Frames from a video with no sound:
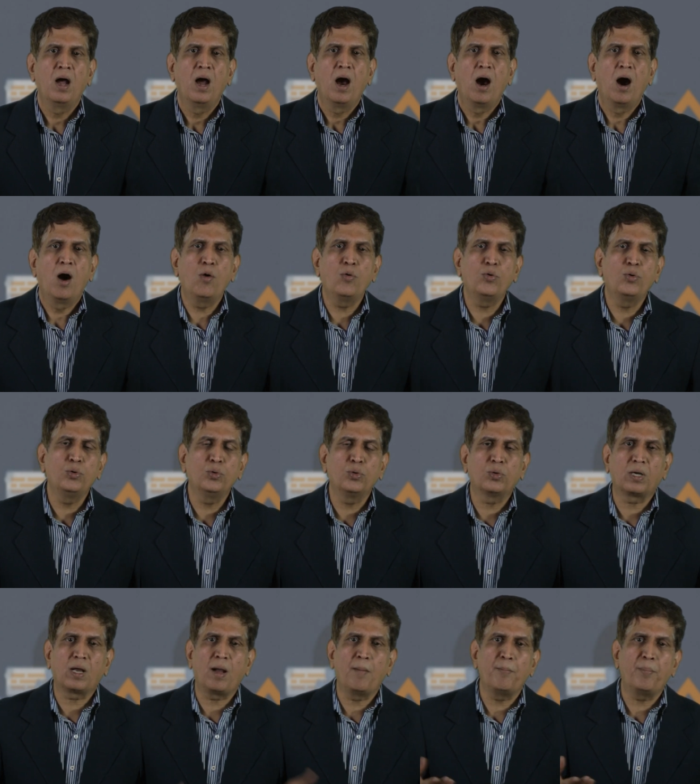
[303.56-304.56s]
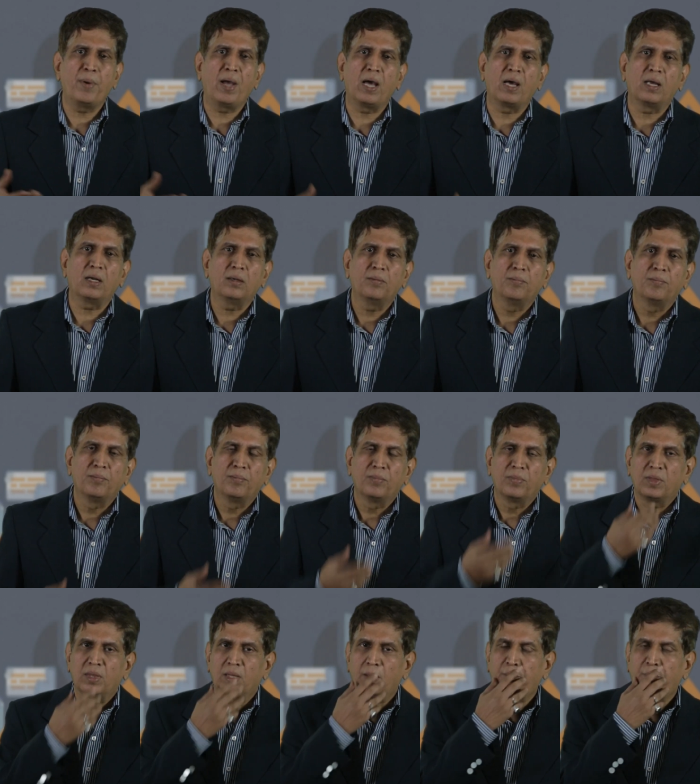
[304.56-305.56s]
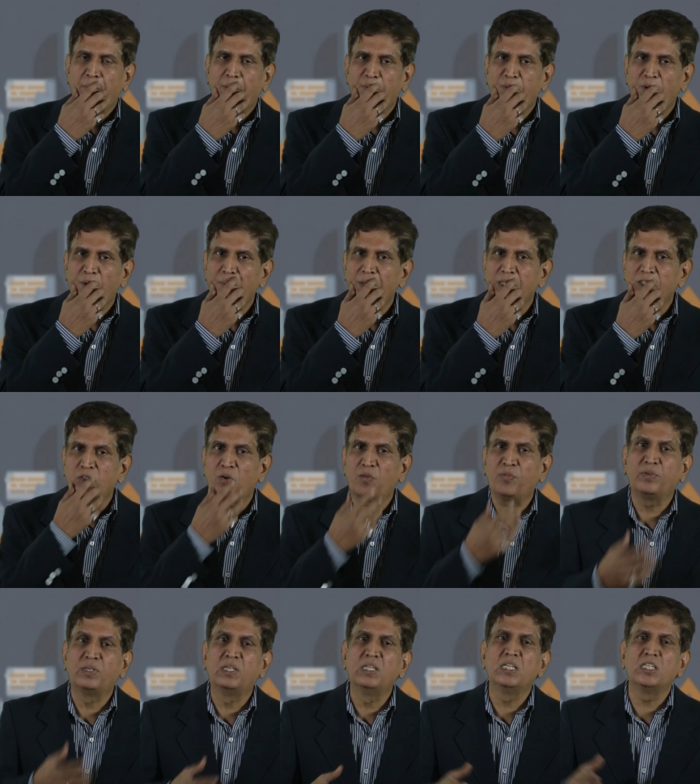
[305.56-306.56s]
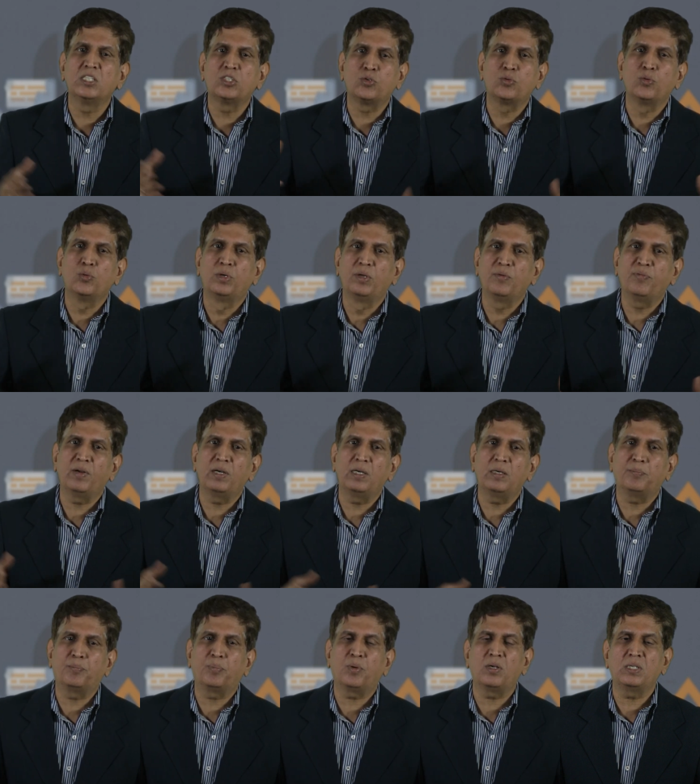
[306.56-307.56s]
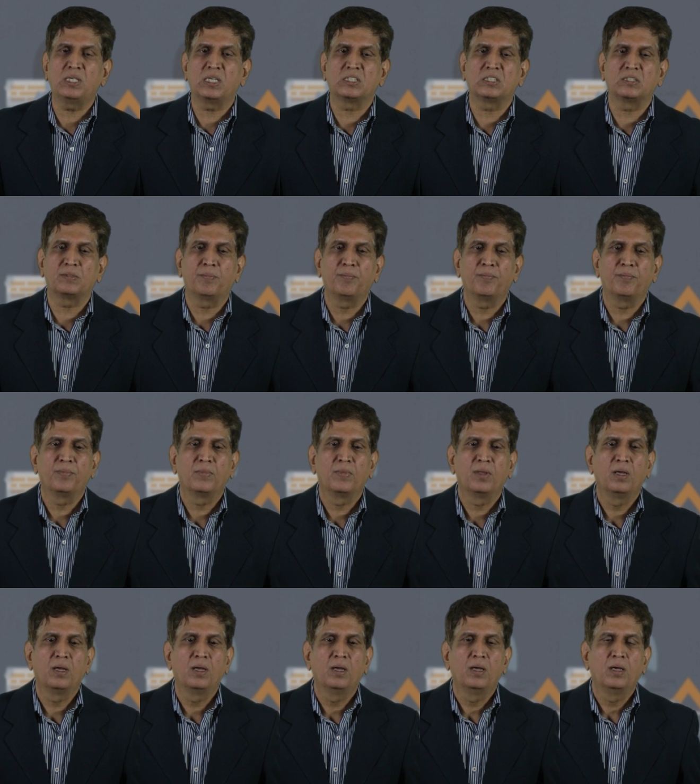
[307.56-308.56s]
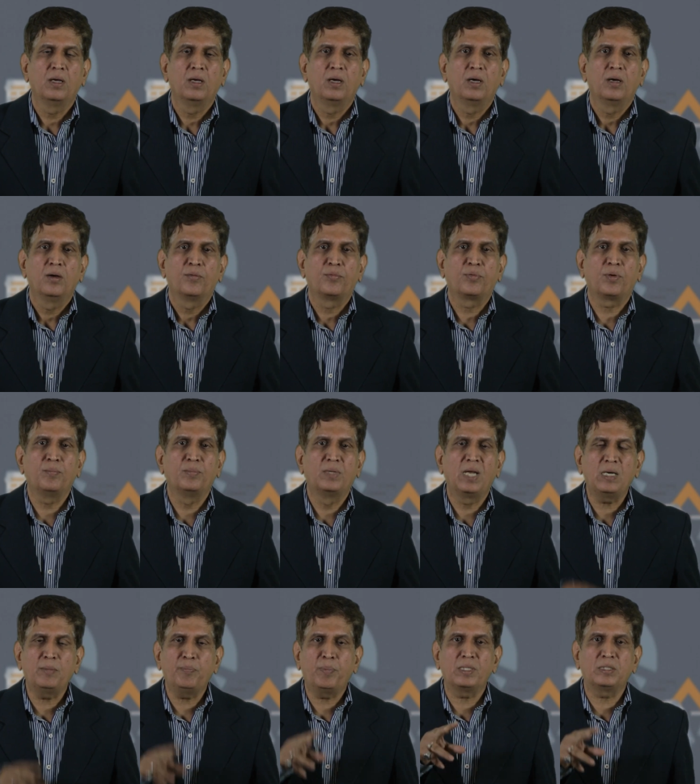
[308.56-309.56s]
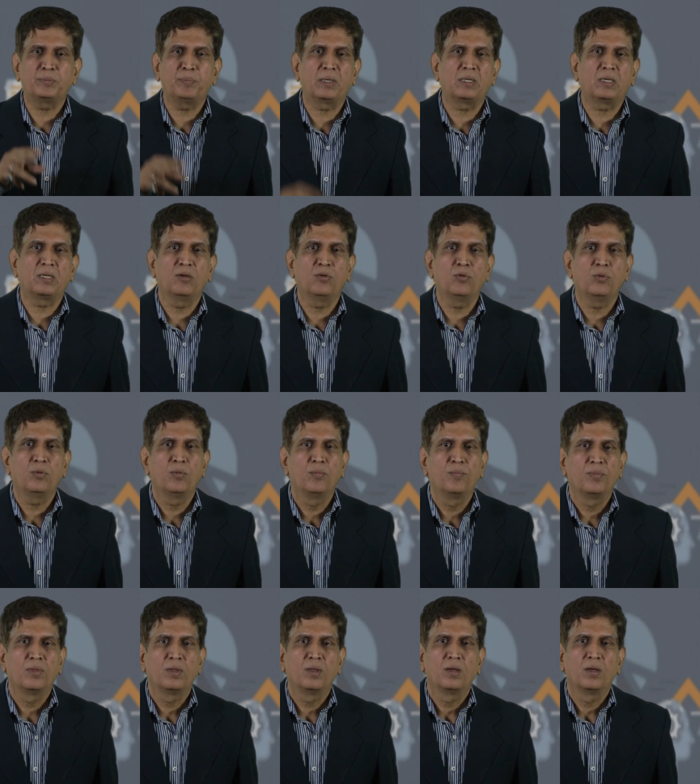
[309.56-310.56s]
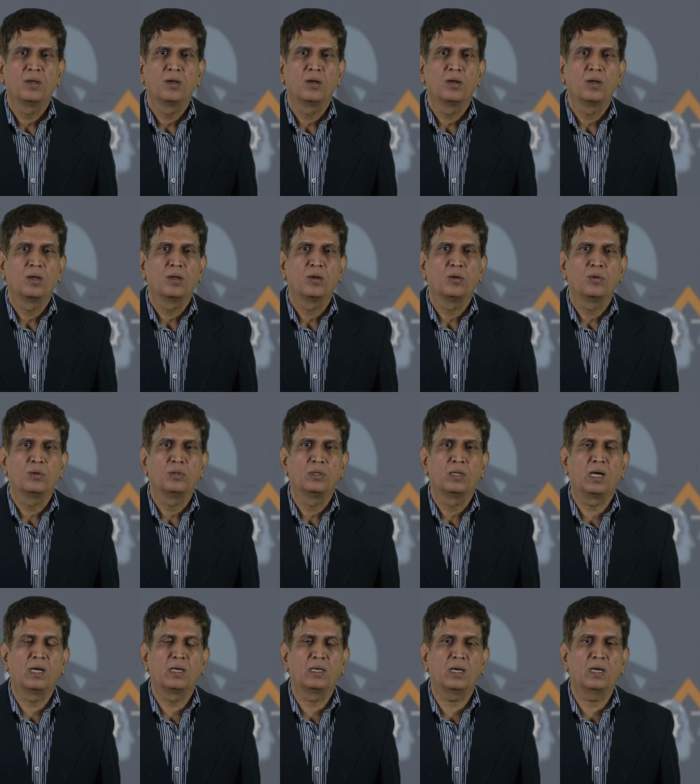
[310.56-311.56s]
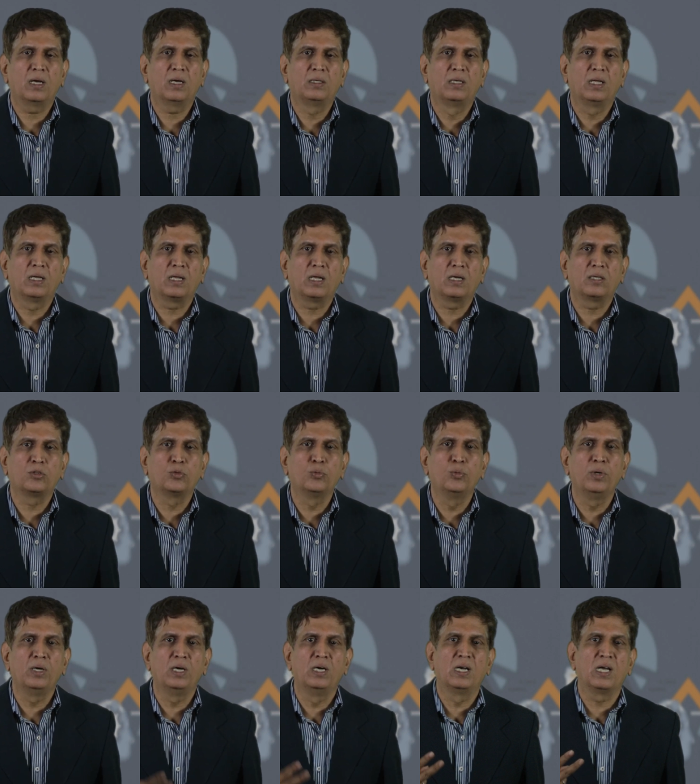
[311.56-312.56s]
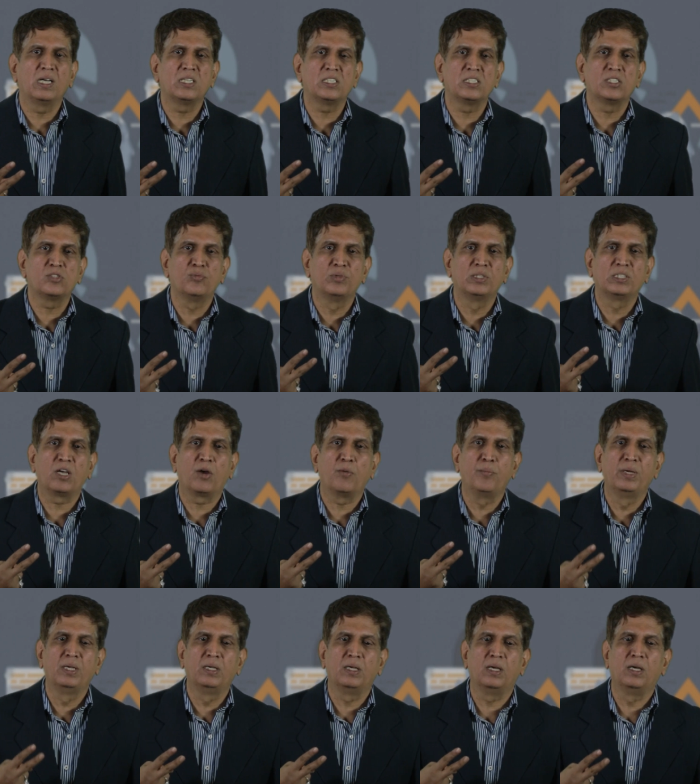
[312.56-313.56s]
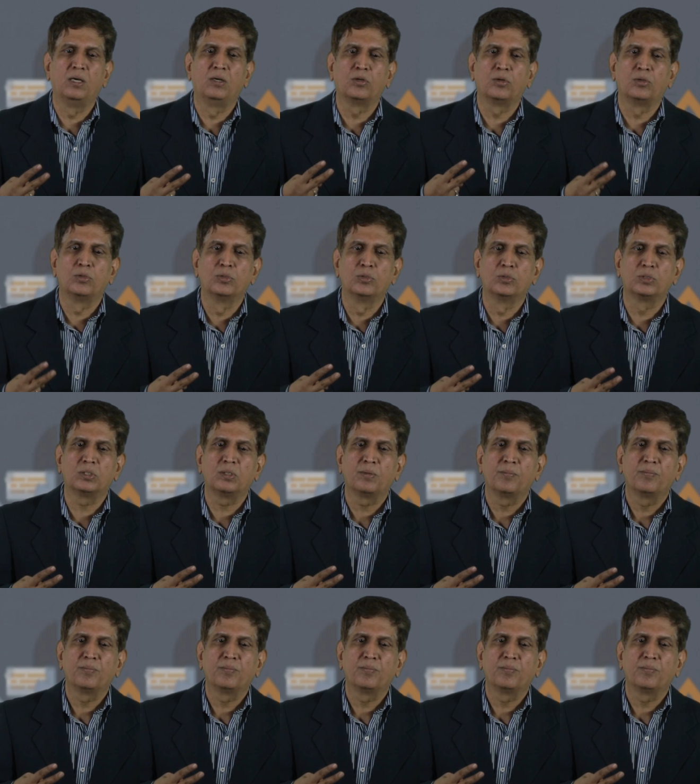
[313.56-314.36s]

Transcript: How do you compare the performance of these two different projects? From that perspective, there are two indices which have been introduced,